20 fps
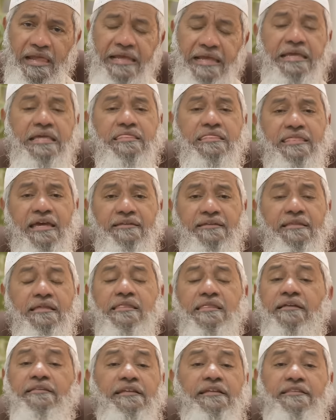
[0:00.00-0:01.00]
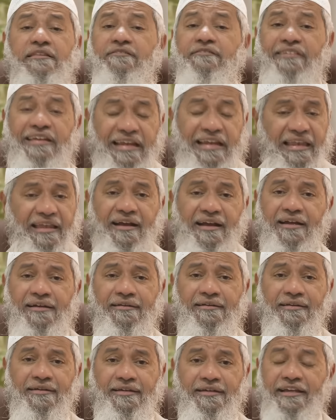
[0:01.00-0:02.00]
he said this hadith is very clear
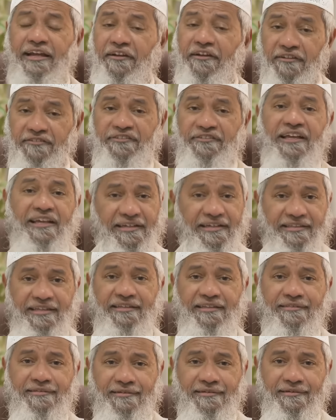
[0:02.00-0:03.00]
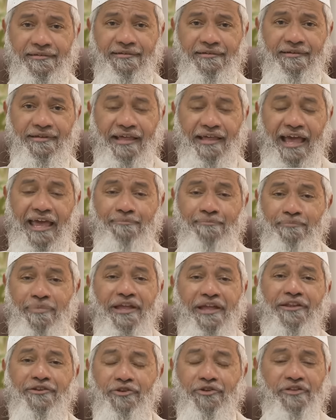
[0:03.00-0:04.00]
cut, it's a sahih hadith, and
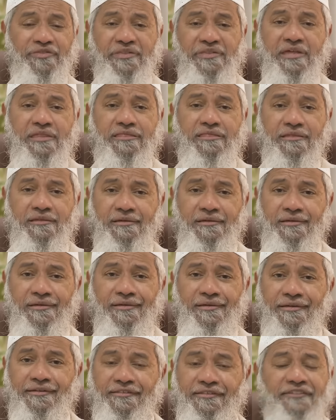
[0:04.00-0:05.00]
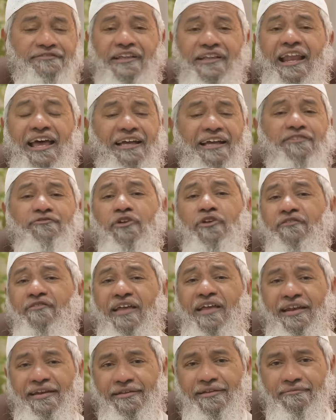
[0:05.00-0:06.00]
based on this, the salah is not
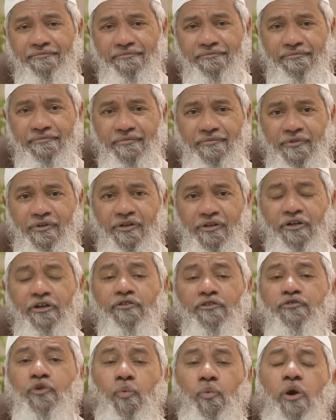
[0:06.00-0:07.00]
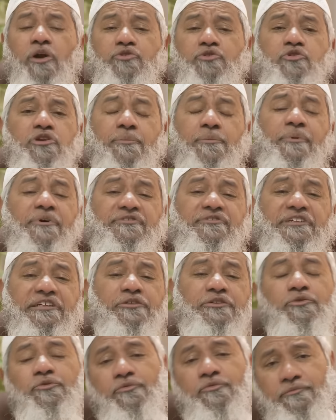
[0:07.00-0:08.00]
valid. So what should a
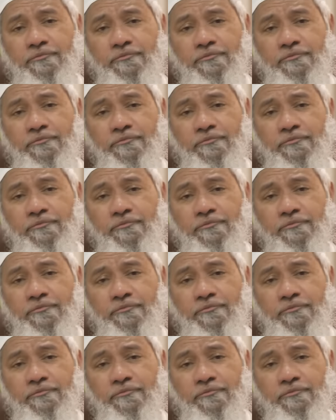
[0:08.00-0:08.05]
person do?